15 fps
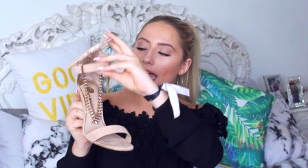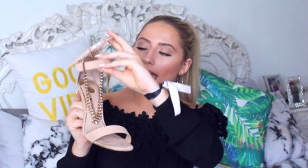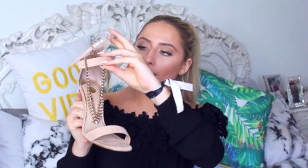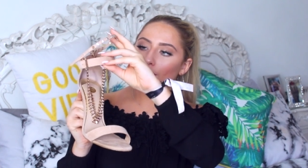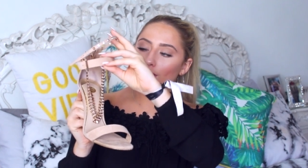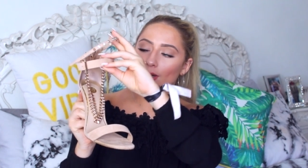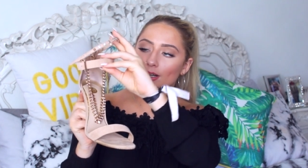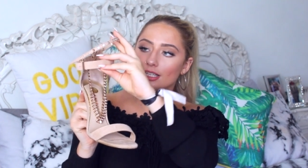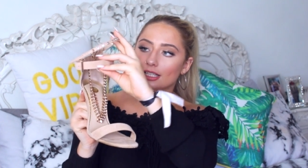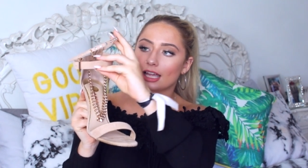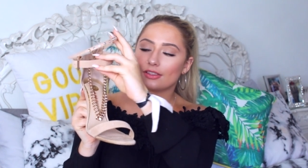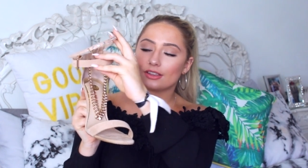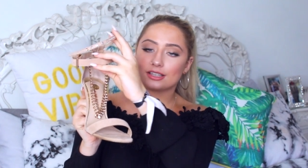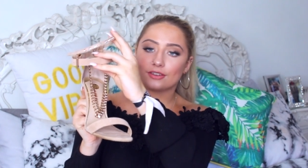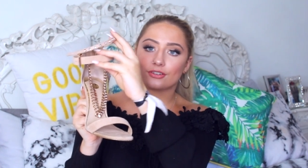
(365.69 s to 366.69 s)
and also I just
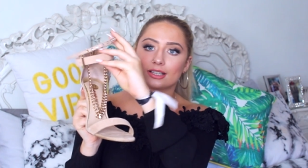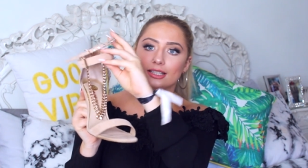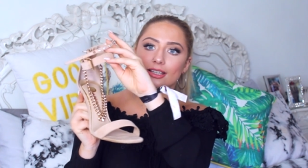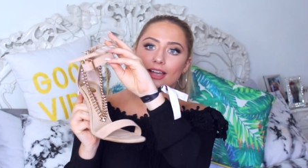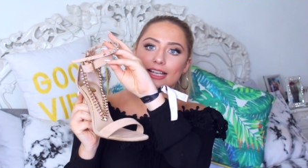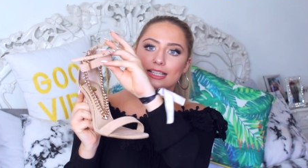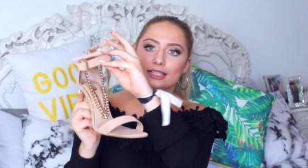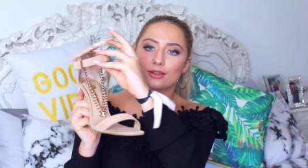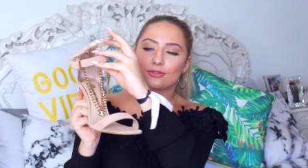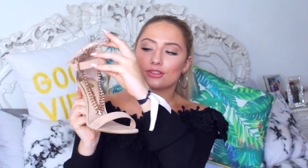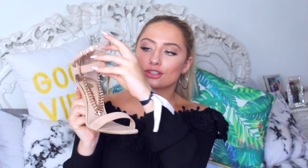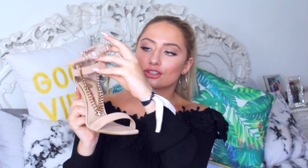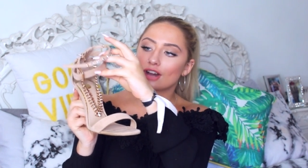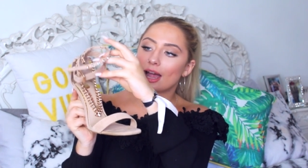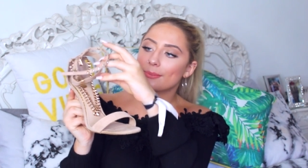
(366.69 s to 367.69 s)
like the different sizes of
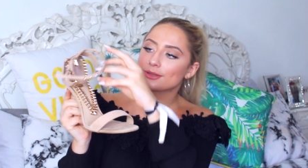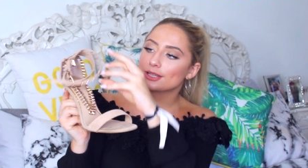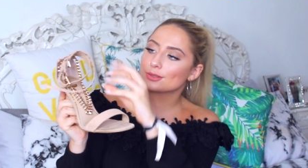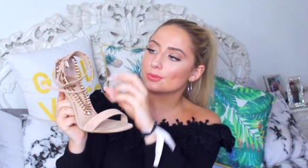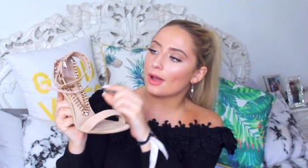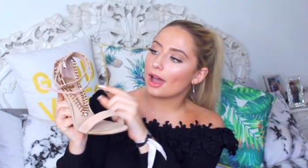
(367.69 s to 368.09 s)
the straps as